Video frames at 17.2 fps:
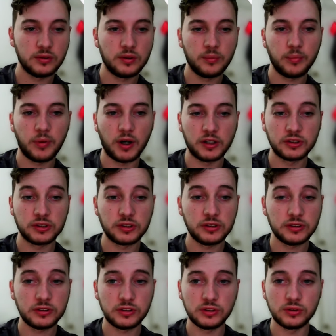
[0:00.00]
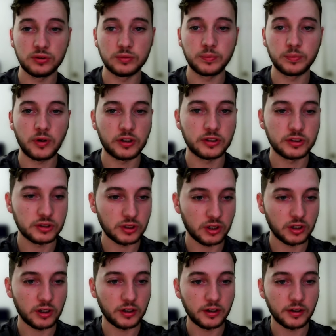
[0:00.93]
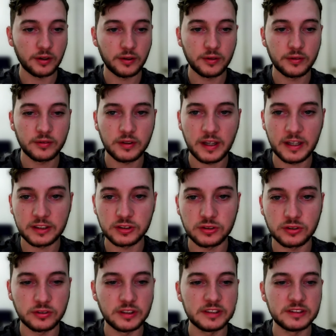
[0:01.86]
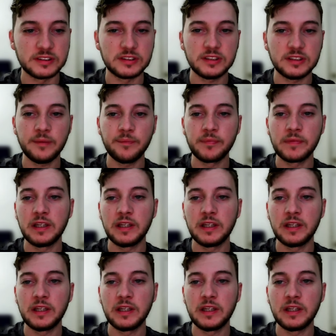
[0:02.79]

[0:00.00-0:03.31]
parser to parse our external entity.